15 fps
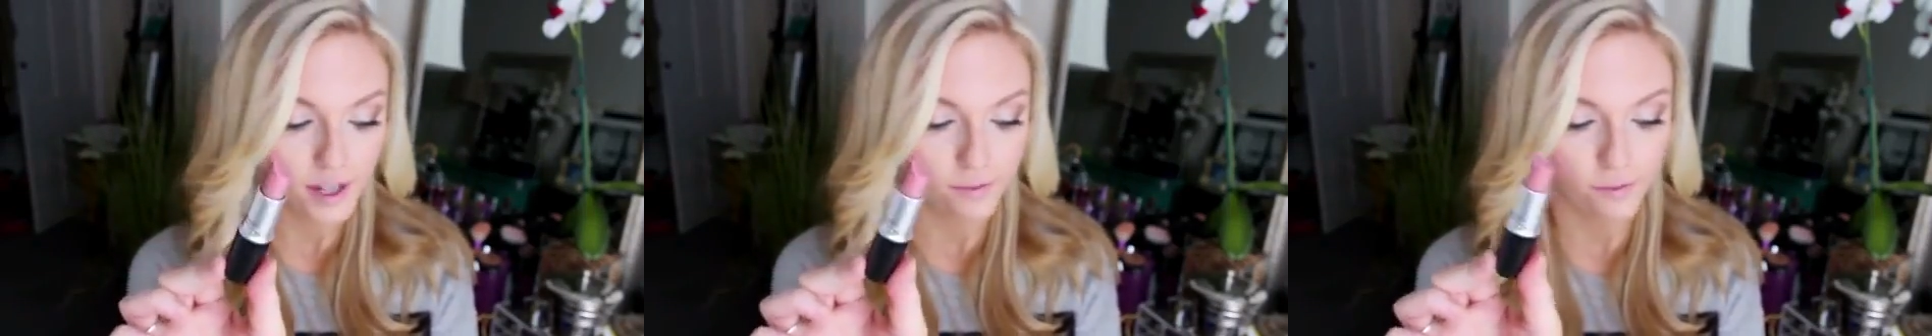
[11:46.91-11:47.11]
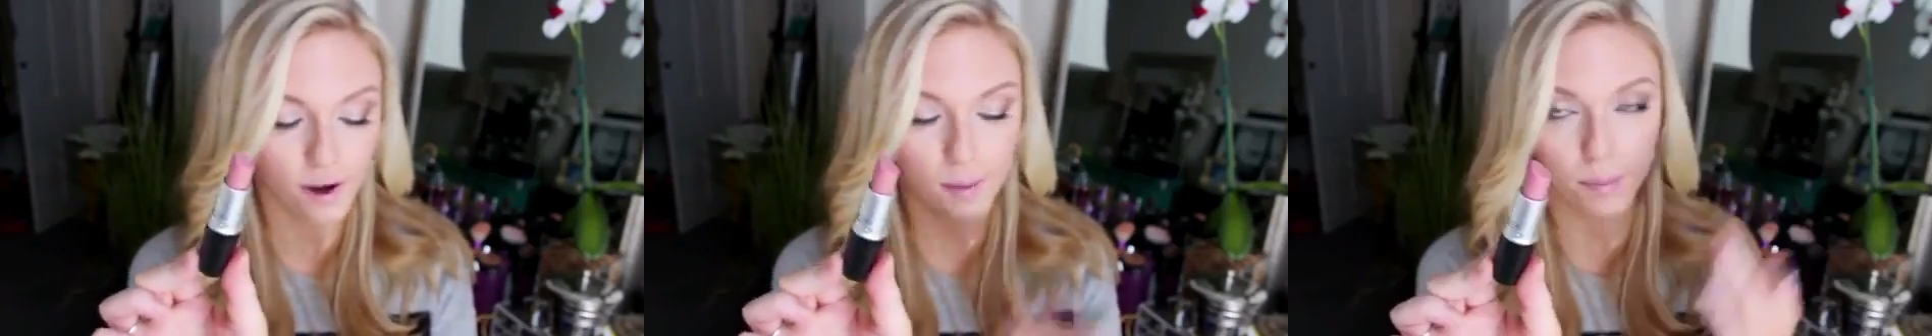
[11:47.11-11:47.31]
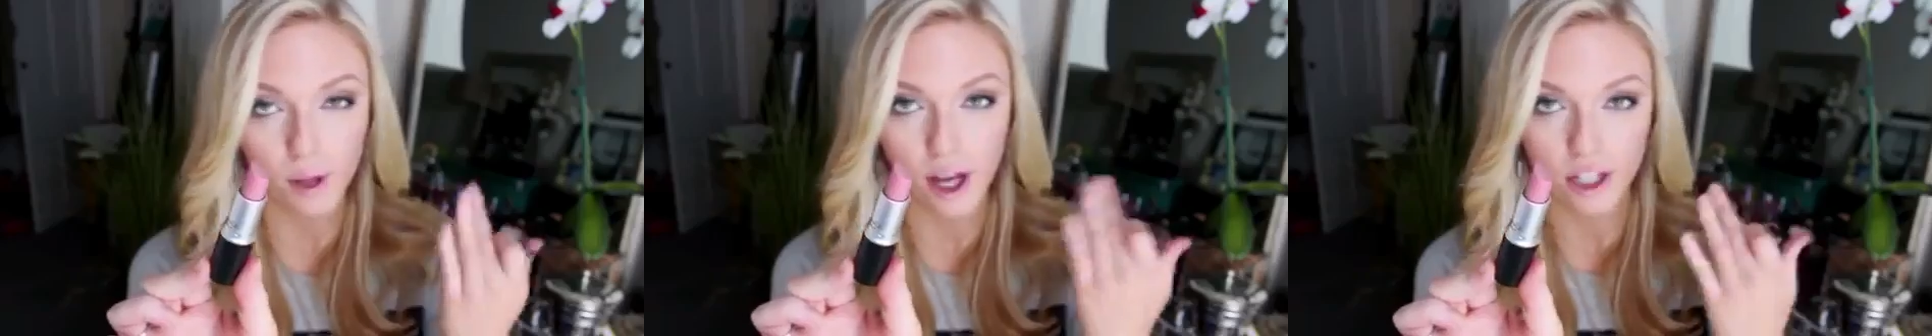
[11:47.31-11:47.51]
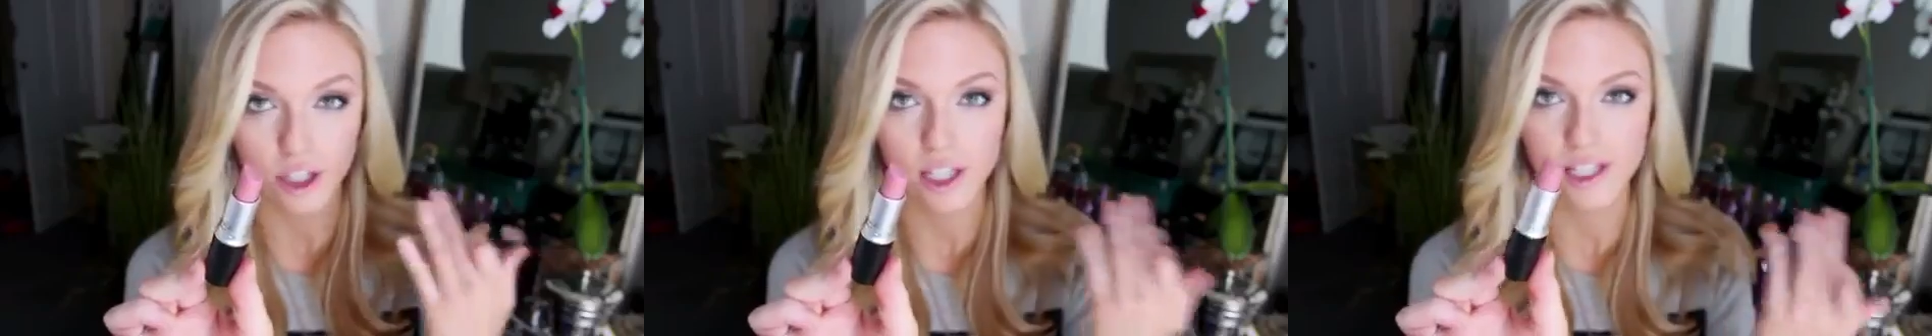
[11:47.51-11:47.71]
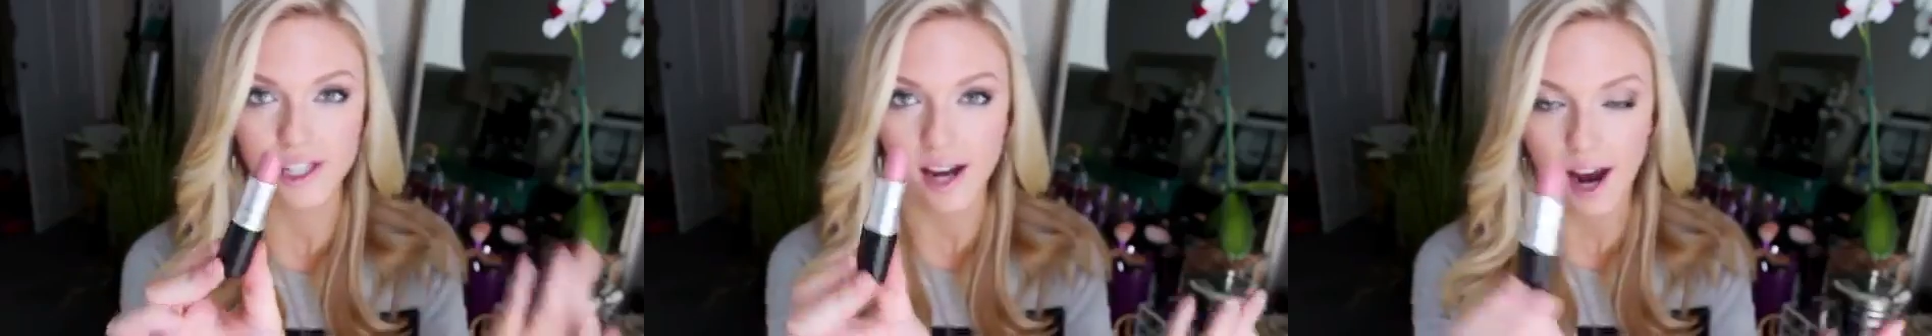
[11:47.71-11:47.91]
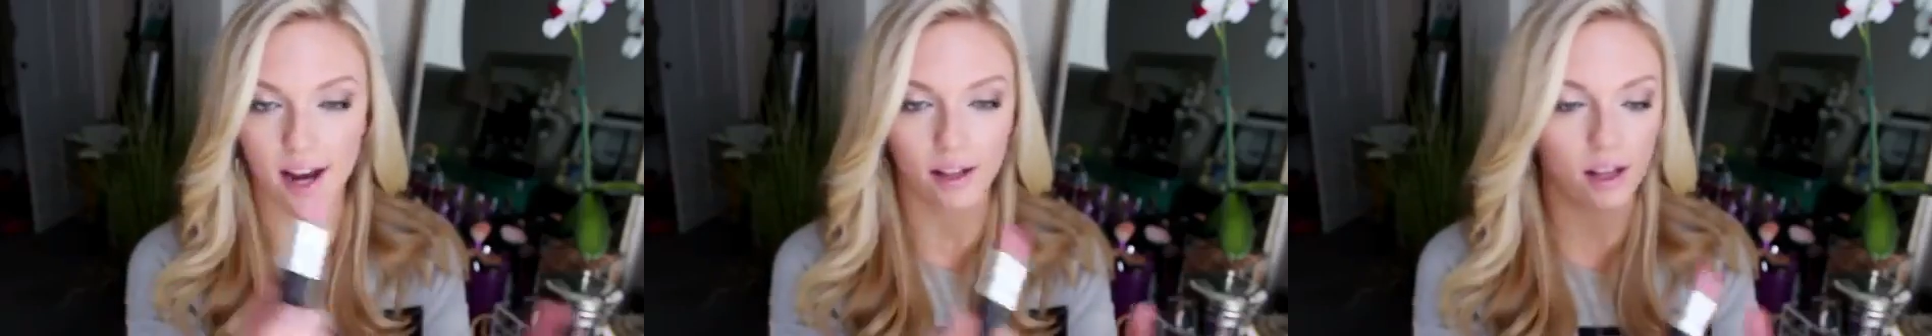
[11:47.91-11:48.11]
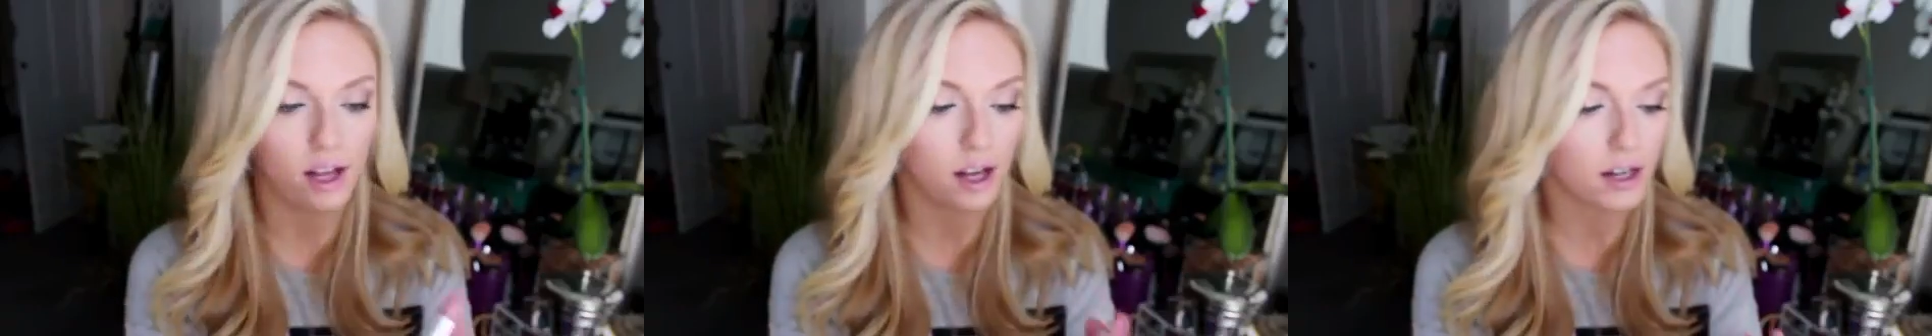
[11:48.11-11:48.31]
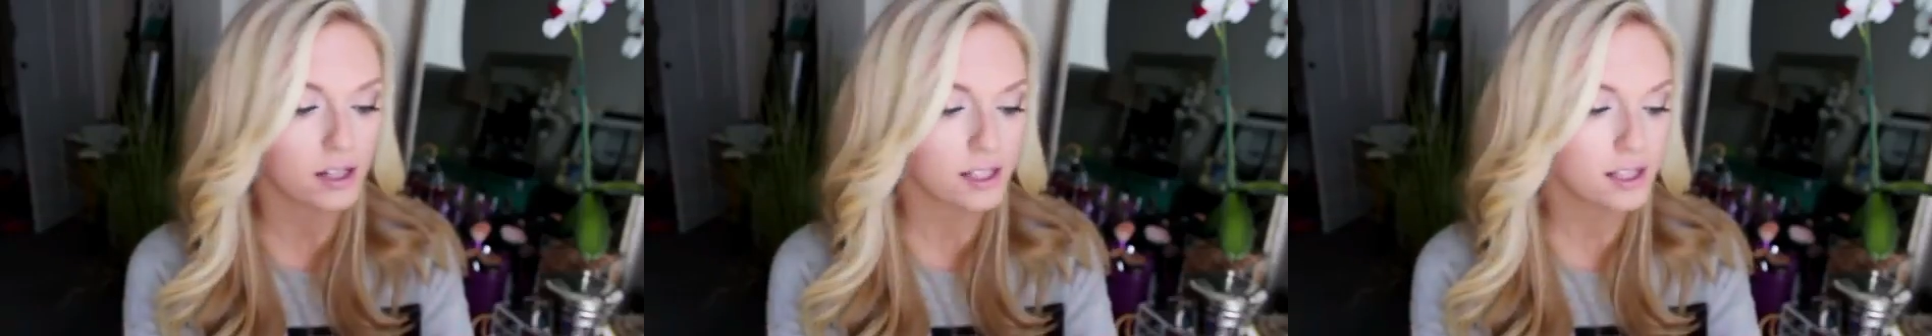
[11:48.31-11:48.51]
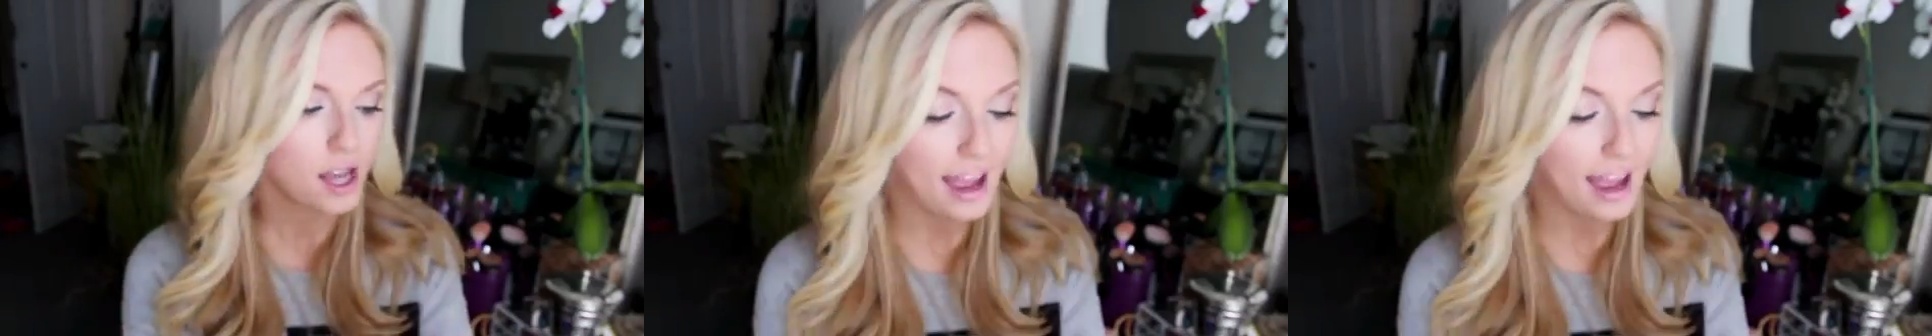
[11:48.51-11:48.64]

different blushes and eye looks.